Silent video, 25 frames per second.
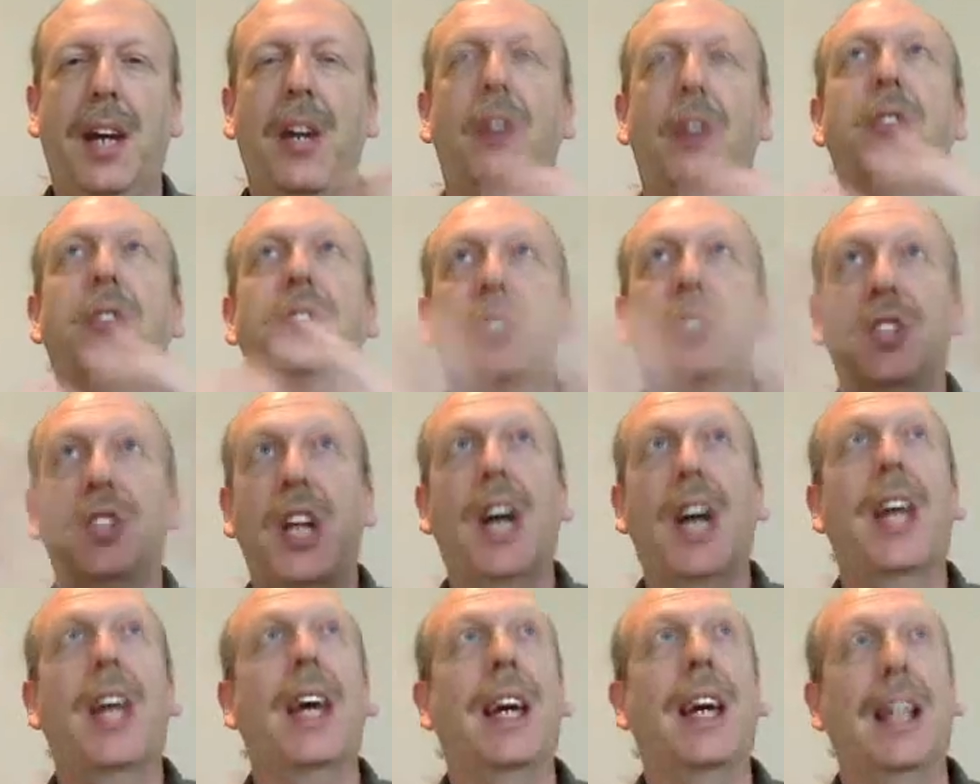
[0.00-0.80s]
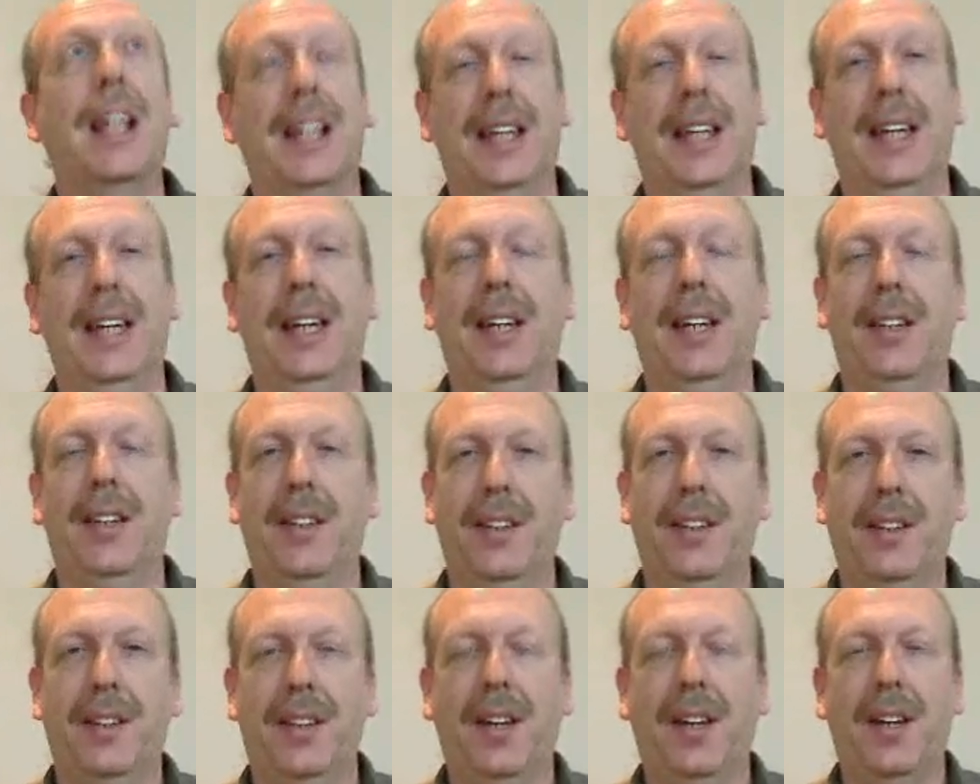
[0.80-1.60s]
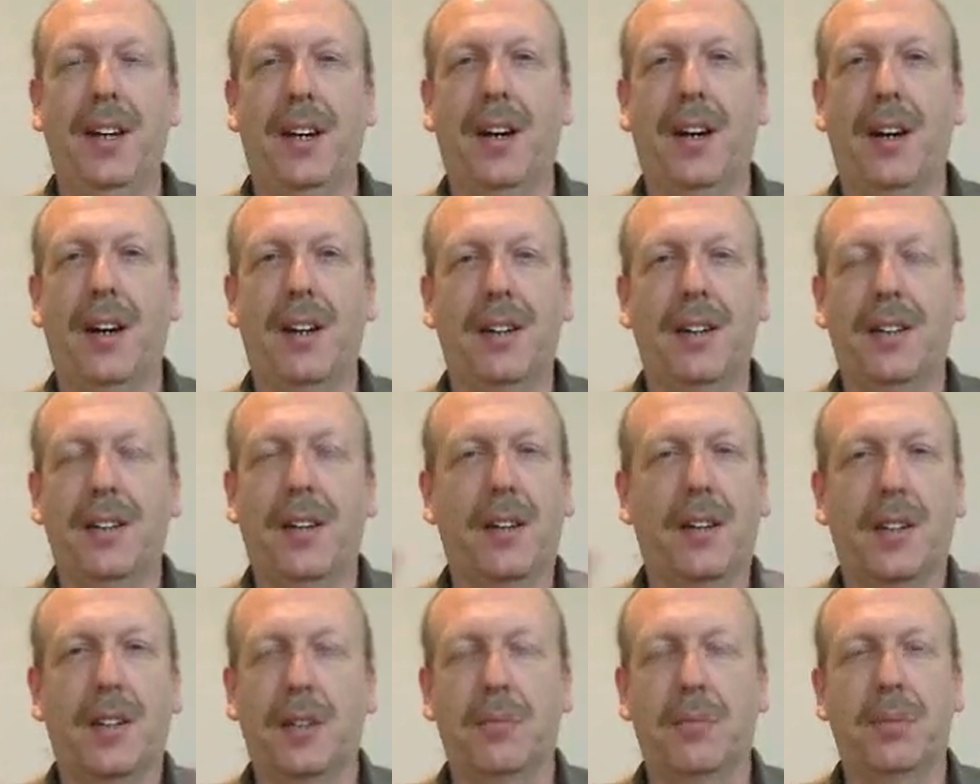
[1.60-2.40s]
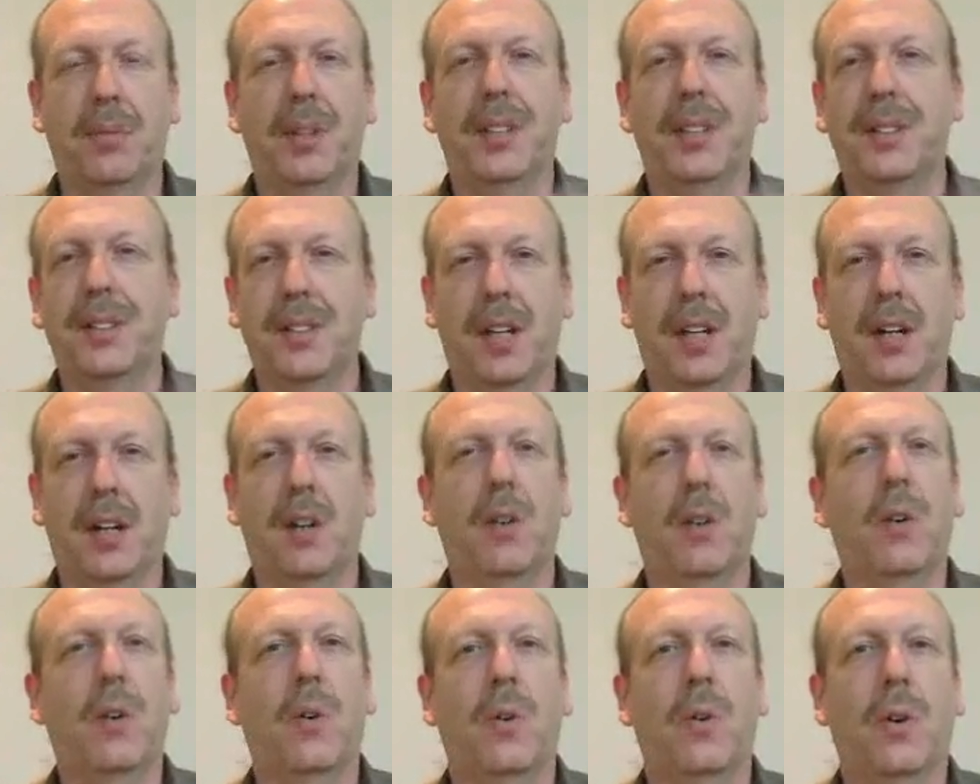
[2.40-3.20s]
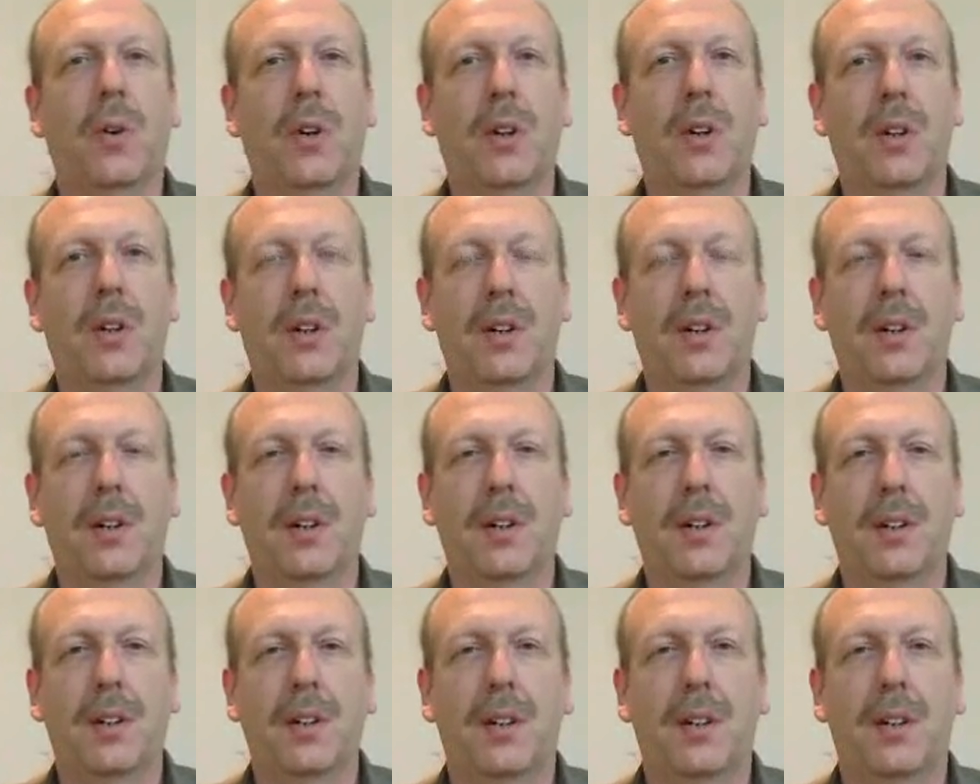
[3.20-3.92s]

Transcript: and energetically they are complete and they are whole.